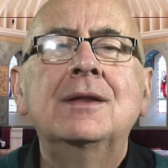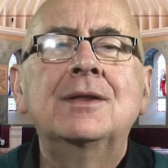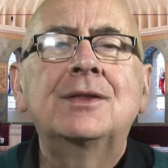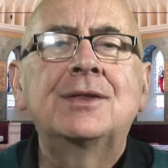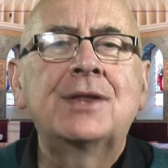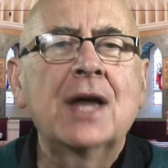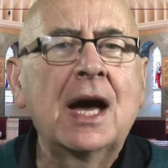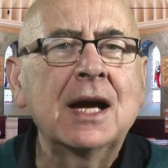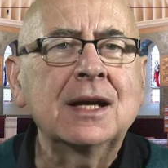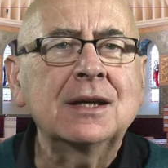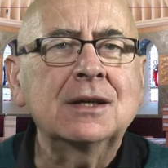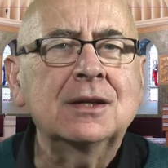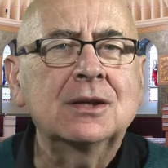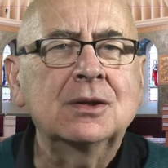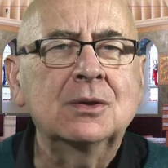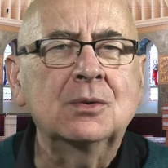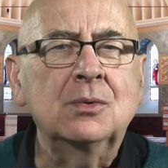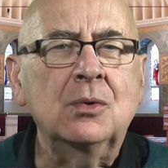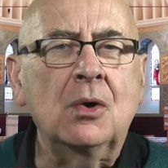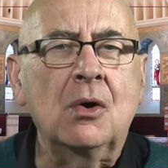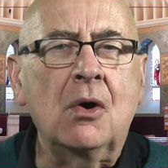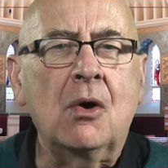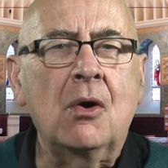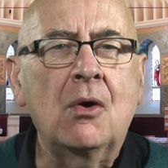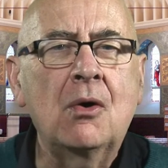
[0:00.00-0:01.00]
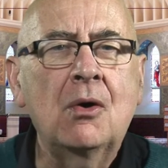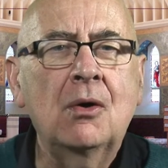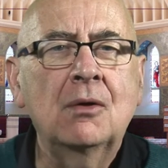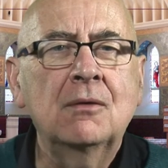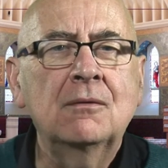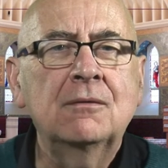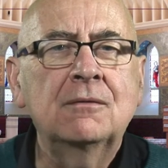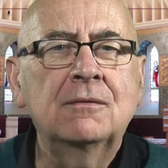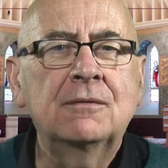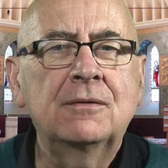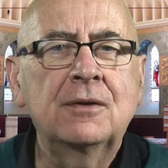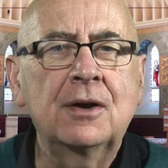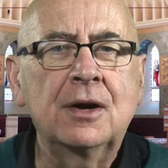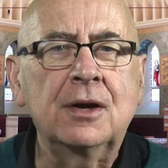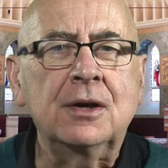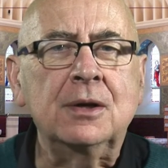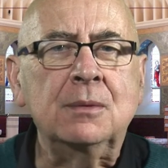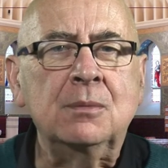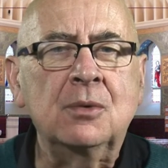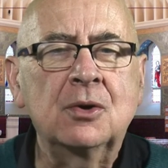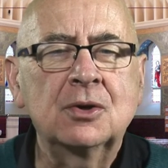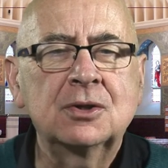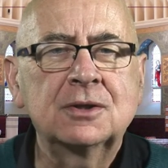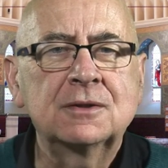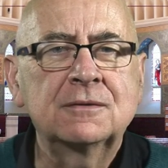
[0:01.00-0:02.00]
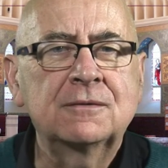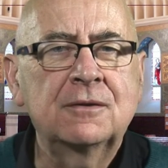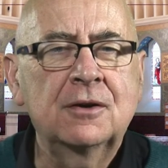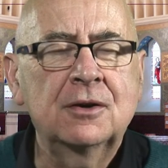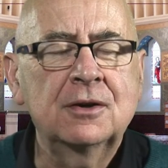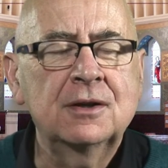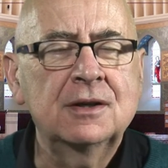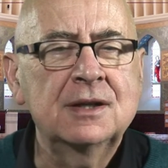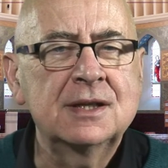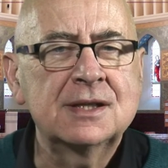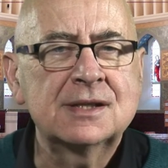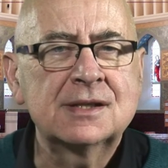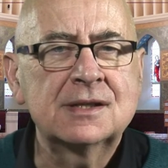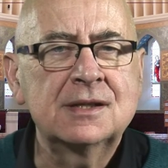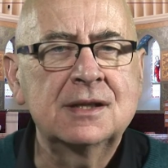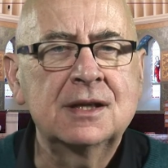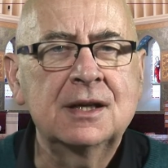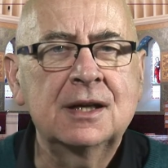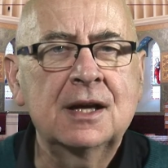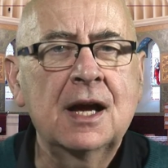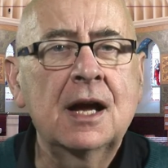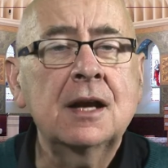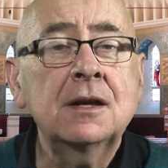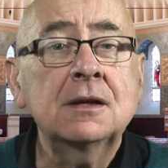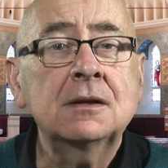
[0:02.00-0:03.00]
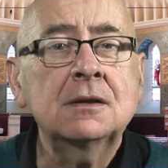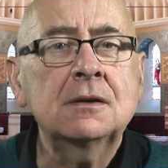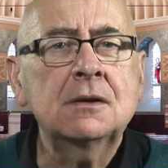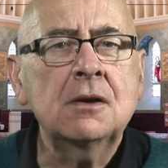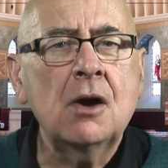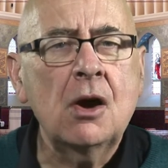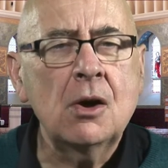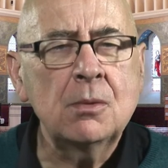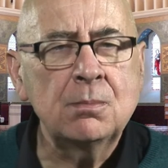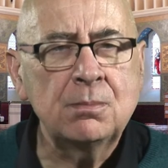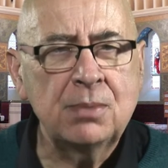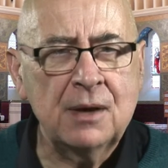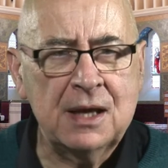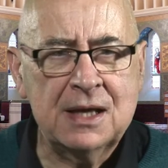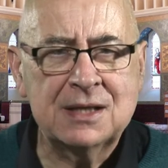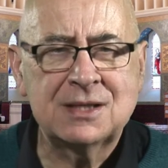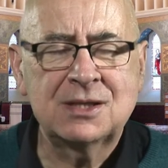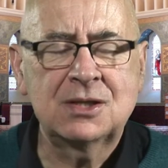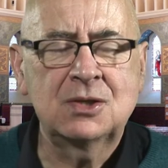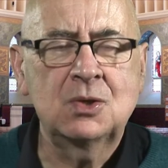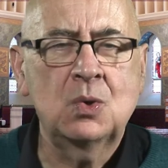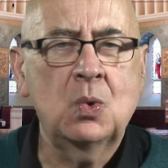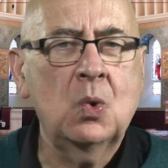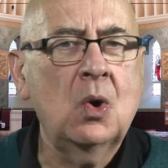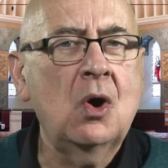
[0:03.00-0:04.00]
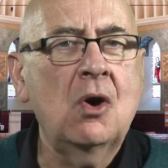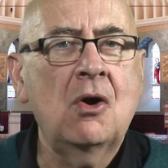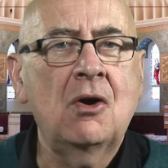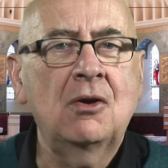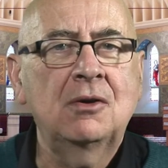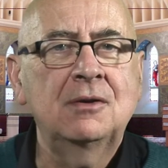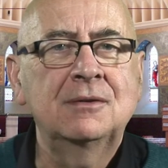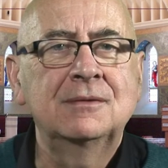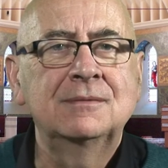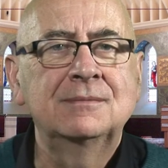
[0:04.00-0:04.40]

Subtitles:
Thank you all very much for listening, and God bless you all.